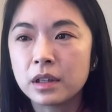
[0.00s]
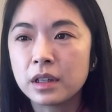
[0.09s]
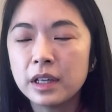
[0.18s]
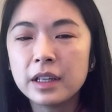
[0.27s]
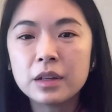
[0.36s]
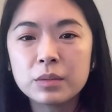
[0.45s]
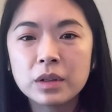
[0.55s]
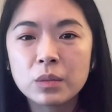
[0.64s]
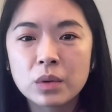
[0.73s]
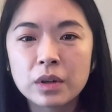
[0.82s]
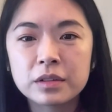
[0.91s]
thing that really
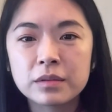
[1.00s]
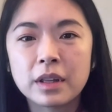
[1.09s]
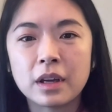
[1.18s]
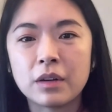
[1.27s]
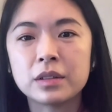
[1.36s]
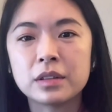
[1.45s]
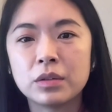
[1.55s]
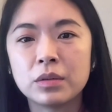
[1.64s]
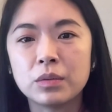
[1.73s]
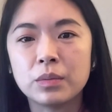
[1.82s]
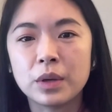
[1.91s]
works right now is
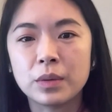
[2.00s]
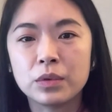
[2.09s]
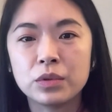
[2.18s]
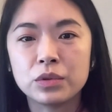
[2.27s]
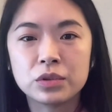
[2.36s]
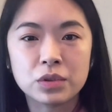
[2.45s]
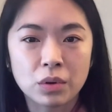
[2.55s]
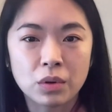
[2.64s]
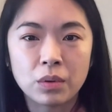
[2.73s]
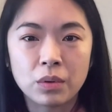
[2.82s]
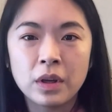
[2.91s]
to be able to
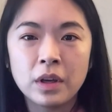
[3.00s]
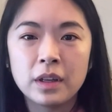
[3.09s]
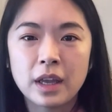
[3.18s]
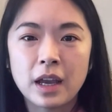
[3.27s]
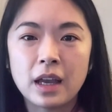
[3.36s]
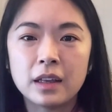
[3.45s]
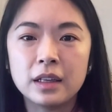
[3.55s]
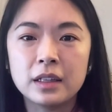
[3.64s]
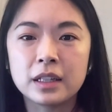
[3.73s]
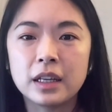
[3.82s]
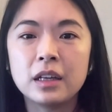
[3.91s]
show that
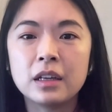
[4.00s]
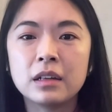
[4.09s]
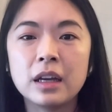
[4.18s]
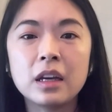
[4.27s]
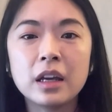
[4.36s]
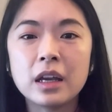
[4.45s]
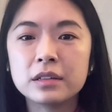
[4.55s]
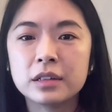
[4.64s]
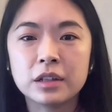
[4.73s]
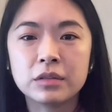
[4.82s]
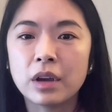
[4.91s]
it's here. AI is
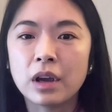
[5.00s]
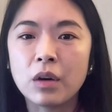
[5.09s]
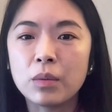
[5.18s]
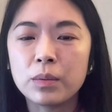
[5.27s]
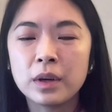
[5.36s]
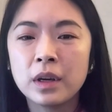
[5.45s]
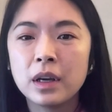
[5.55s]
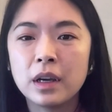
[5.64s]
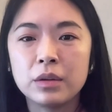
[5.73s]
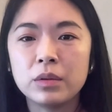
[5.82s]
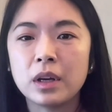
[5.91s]
here to help,
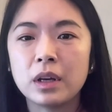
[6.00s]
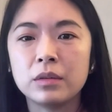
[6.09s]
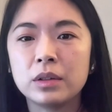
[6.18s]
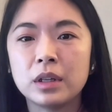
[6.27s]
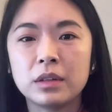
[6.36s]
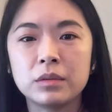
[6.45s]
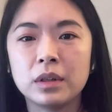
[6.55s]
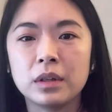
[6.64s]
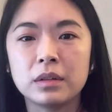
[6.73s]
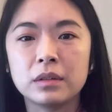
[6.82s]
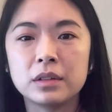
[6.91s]
and you can
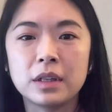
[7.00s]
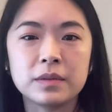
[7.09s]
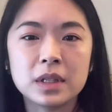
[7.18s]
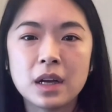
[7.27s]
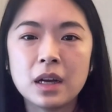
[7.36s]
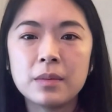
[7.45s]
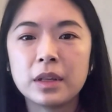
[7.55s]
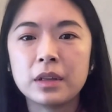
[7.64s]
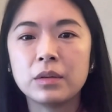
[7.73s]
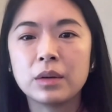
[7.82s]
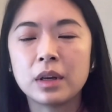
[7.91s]
save time, and
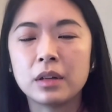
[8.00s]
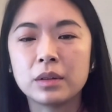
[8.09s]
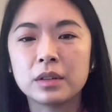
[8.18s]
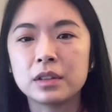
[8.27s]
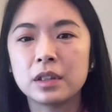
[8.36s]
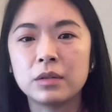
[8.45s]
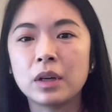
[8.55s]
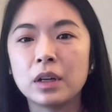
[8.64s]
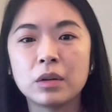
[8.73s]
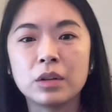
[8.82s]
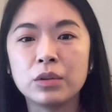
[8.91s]
you can say you
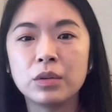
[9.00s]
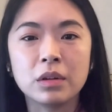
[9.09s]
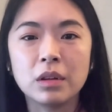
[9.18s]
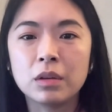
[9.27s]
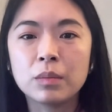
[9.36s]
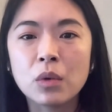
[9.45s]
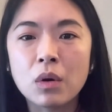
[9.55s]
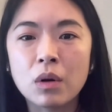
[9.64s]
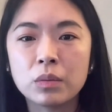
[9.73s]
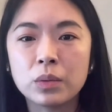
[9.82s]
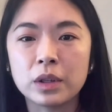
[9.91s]
can do a lot
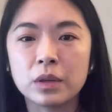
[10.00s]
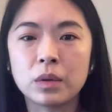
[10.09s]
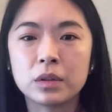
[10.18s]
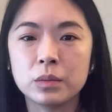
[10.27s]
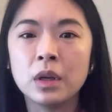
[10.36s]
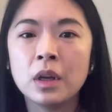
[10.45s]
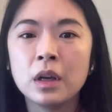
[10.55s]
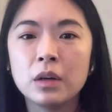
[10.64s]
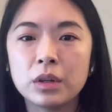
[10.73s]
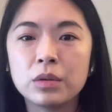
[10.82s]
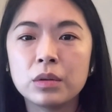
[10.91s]
more with you
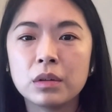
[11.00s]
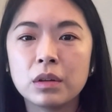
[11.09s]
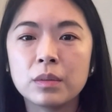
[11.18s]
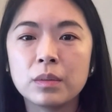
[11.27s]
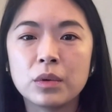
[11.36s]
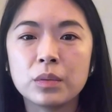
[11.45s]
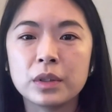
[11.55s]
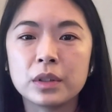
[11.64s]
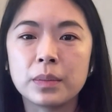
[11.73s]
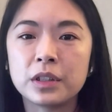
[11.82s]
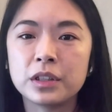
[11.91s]
can do a lot more
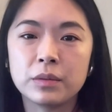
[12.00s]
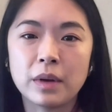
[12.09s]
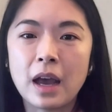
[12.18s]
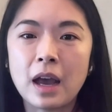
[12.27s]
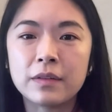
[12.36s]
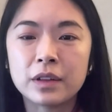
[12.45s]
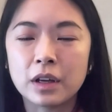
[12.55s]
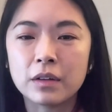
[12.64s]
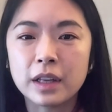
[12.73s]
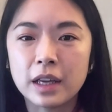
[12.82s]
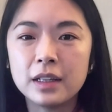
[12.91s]
with the budget you have
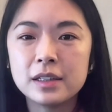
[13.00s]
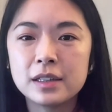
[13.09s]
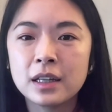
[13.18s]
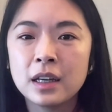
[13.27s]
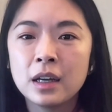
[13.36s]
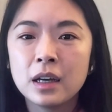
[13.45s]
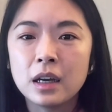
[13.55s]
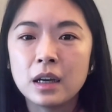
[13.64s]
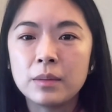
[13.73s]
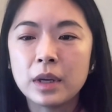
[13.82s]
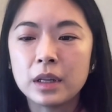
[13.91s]
nowadays.
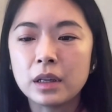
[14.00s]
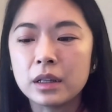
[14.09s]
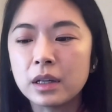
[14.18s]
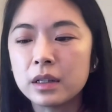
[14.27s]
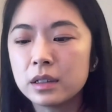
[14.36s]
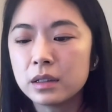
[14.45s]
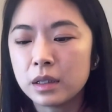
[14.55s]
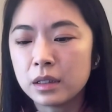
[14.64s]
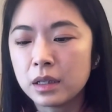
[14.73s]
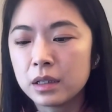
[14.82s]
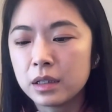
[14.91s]
And
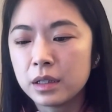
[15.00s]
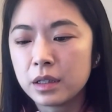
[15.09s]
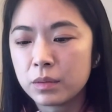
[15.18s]
another thing